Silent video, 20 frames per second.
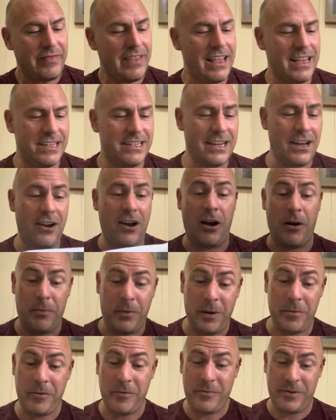So I'll
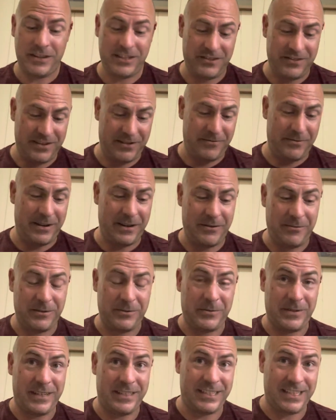pop a picture in of where it was
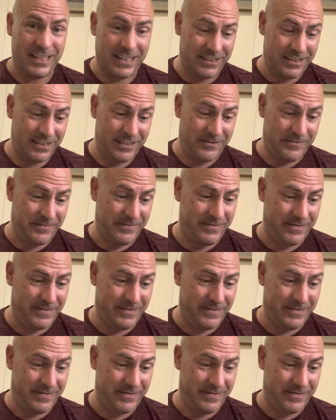when I started.